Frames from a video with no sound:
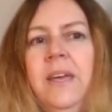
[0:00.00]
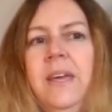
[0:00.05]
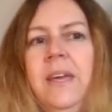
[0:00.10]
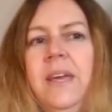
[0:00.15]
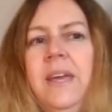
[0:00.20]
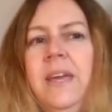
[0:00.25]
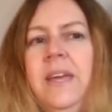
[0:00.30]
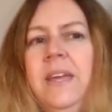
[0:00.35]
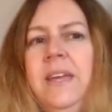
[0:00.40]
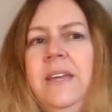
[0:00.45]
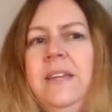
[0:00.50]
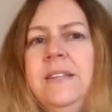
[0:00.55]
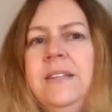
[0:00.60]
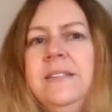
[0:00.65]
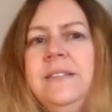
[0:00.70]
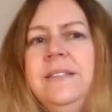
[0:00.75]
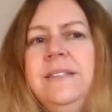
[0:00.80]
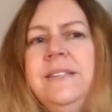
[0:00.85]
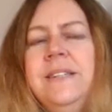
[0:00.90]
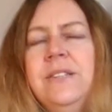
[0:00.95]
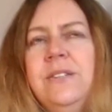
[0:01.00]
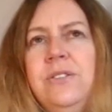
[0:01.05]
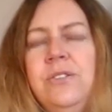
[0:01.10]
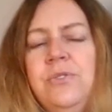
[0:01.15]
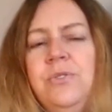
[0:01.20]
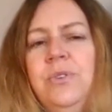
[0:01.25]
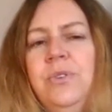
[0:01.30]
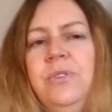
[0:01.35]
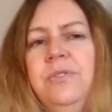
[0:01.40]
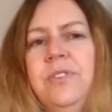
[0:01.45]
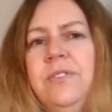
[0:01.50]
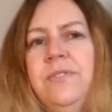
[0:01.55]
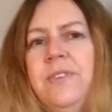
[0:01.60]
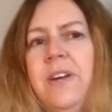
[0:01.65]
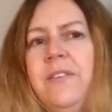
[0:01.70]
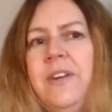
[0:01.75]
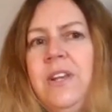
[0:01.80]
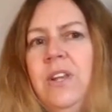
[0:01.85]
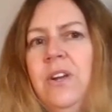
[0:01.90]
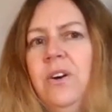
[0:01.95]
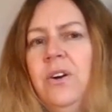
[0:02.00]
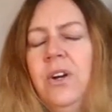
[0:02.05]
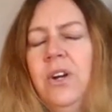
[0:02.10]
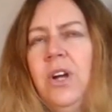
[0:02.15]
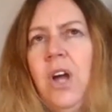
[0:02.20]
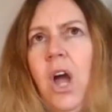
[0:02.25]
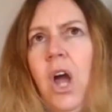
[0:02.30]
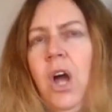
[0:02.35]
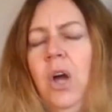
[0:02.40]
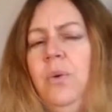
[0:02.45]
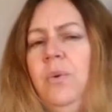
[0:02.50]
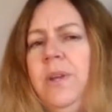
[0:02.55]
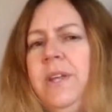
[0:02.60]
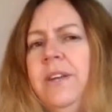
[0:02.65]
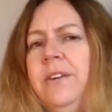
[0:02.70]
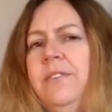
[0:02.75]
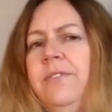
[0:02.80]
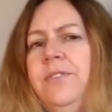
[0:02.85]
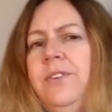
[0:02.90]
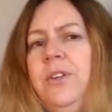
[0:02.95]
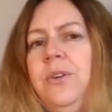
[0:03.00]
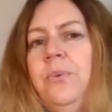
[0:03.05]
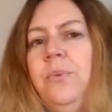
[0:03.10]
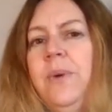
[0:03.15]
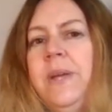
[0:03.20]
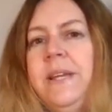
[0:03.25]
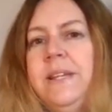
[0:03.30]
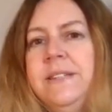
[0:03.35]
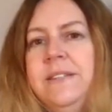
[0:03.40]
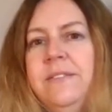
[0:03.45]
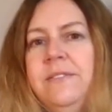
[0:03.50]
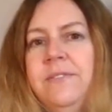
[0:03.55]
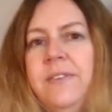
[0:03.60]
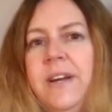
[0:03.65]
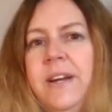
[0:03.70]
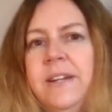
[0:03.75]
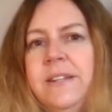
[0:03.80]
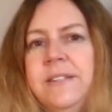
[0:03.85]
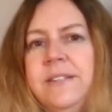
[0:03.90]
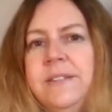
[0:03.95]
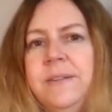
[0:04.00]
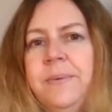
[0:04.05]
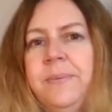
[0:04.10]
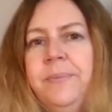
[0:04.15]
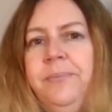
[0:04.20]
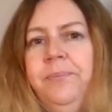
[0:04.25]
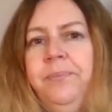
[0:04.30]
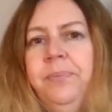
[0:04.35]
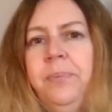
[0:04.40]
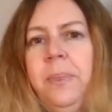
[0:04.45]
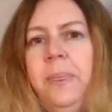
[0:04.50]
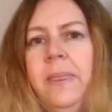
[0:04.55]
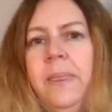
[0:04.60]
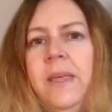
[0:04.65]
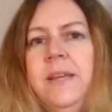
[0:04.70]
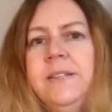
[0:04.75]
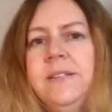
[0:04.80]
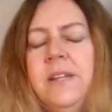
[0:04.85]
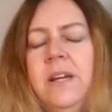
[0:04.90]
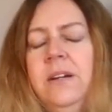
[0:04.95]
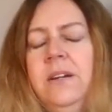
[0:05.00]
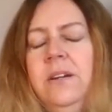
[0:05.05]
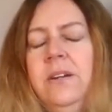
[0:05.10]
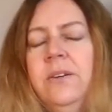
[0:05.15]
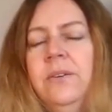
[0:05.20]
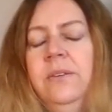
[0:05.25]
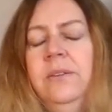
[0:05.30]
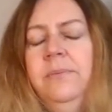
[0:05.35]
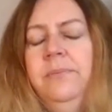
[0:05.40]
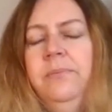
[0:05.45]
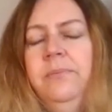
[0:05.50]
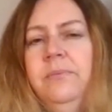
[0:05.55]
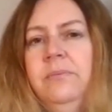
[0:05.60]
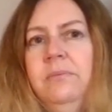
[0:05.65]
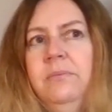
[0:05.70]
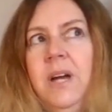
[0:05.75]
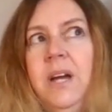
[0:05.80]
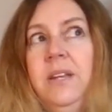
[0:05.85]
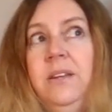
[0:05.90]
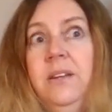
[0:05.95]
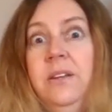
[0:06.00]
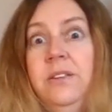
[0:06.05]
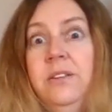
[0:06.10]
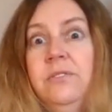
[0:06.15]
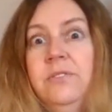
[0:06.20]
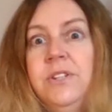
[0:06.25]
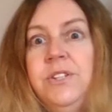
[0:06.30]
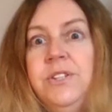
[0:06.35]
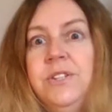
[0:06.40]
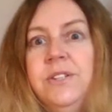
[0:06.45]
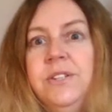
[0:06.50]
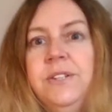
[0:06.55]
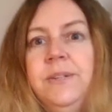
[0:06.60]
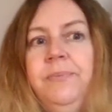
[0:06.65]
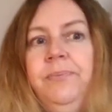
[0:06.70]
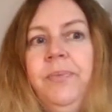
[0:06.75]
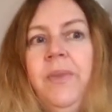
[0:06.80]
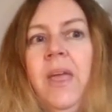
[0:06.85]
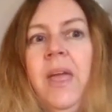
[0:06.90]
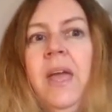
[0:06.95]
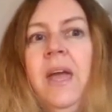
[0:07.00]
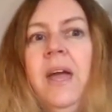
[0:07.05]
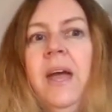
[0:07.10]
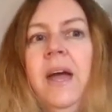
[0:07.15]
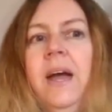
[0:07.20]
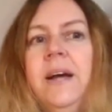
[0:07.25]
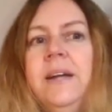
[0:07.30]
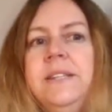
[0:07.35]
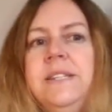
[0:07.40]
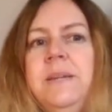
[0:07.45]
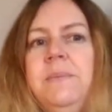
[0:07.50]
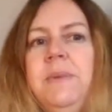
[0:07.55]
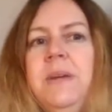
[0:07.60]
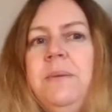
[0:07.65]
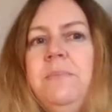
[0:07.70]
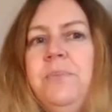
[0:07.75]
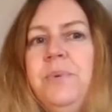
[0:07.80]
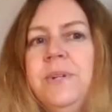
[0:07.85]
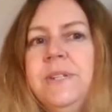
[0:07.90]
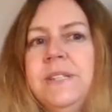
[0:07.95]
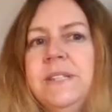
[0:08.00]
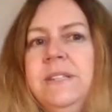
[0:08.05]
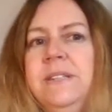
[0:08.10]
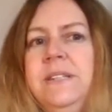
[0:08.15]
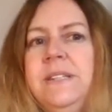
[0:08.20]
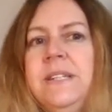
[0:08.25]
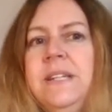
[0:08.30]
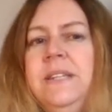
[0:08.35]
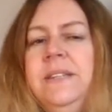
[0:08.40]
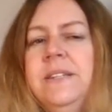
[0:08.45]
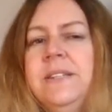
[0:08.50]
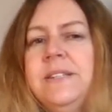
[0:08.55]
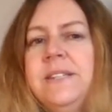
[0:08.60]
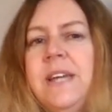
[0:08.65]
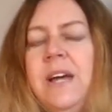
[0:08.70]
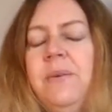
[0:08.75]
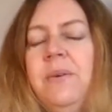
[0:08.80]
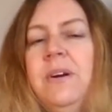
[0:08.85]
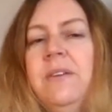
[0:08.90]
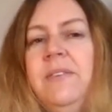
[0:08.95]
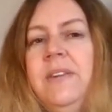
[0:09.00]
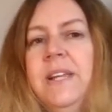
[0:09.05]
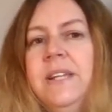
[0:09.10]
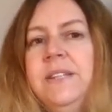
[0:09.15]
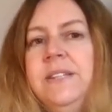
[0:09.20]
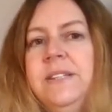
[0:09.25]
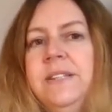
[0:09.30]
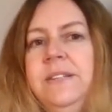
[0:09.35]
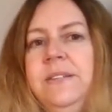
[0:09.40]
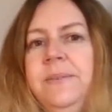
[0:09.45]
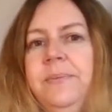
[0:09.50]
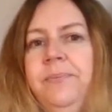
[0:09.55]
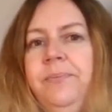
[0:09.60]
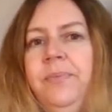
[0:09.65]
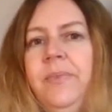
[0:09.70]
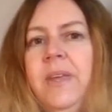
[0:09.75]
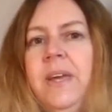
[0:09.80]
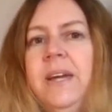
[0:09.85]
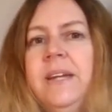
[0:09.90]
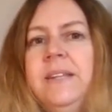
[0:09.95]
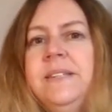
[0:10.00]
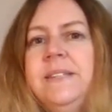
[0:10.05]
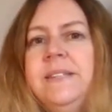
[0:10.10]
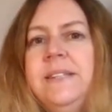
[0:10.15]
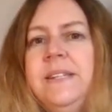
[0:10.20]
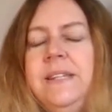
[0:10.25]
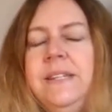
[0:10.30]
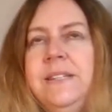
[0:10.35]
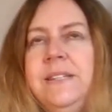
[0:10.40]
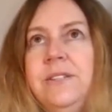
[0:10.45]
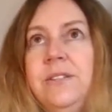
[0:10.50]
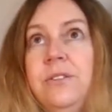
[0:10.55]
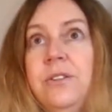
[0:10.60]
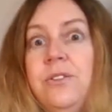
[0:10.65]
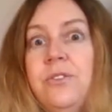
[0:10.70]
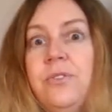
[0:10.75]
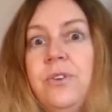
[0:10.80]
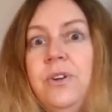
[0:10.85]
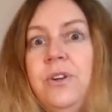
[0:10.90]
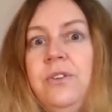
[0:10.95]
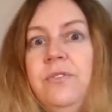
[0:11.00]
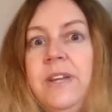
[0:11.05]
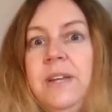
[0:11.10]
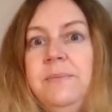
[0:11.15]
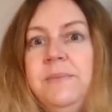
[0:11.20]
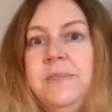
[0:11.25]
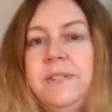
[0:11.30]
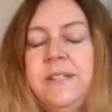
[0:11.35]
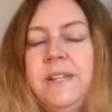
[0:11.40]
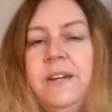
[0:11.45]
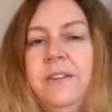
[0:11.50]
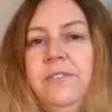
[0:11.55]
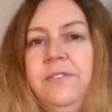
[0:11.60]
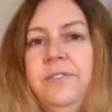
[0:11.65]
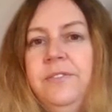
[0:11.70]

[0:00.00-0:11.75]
He didn't rule for very long, only a few weeks in fact. His uncle, another Richard, had him imprisoned in the Tower of London and seized the throne for himself.